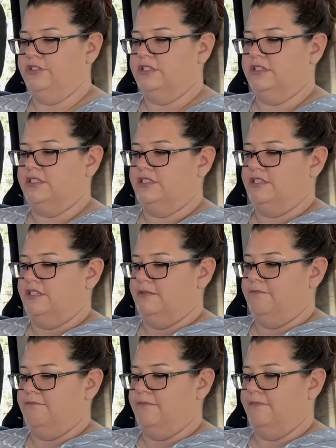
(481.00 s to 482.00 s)
to
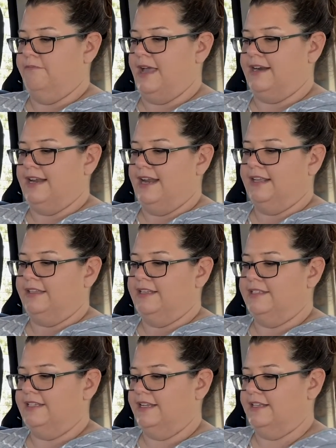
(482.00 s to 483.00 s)
magnetically
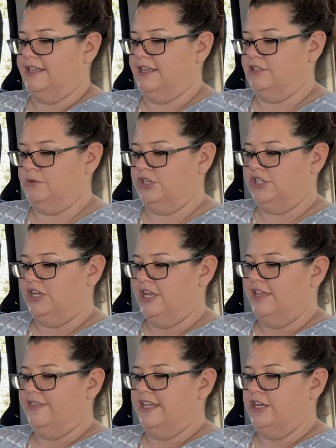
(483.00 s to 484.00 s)
stick to these, which
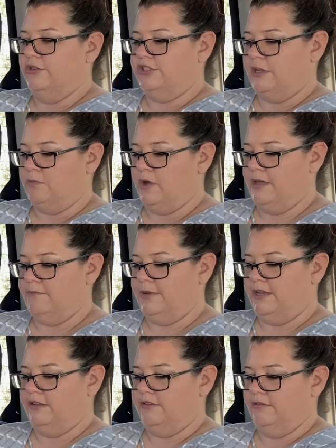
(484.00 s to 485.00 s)
they do somewhat,
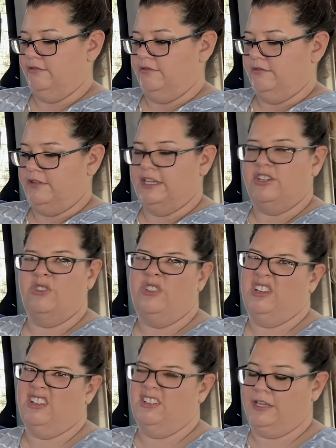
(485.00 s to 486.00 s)
but they do
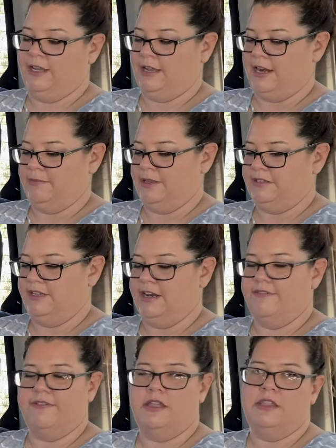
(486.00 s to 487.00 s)
get kind of messy, and
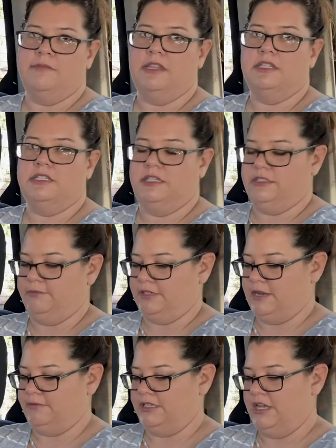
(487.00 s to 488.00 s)
I find them in the seat
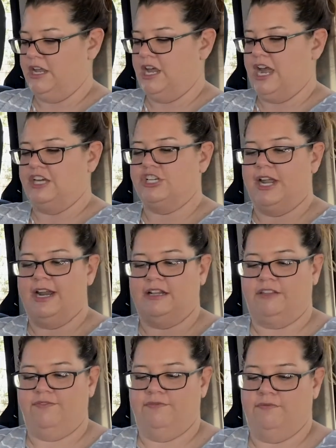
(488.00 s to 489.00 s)
sometimes. I try
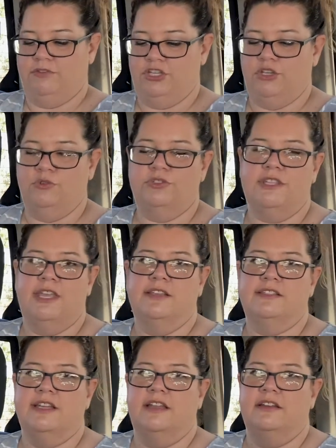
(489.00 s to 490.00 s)
not to use
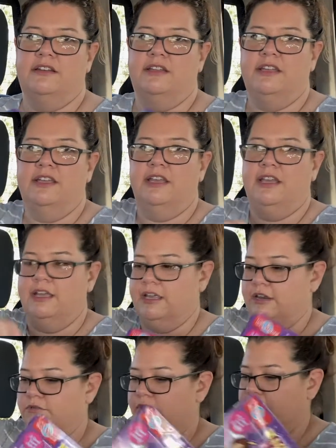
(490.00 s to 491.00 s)
things that
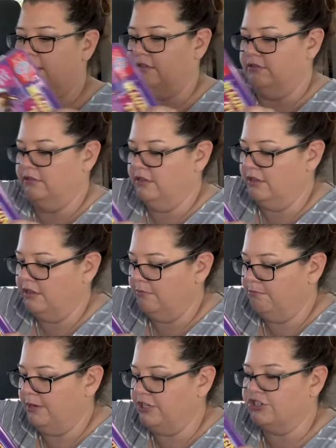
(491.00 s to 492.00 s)
can really
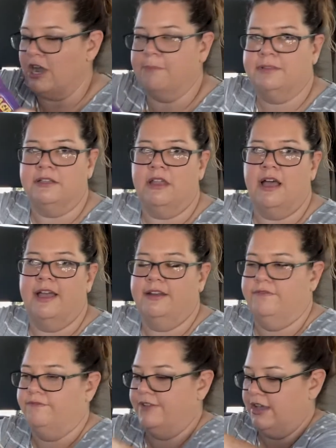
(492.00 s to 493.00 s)
be dropped a lot
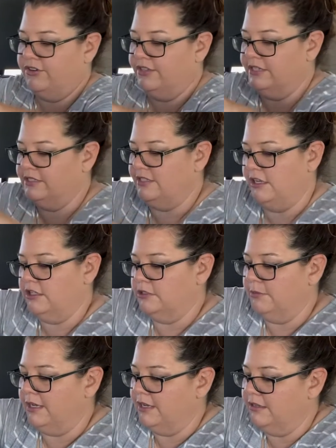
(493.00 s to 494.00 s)
and found in the seats,
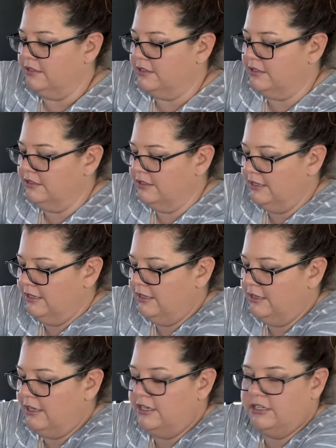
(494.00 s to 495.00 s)
because
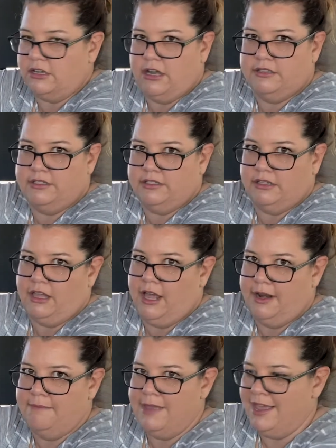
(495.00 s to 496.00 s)
that just causes a
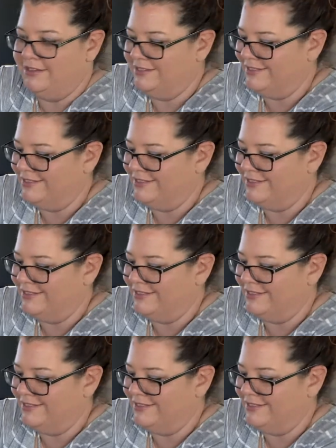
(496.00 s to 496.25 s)
lot of mess.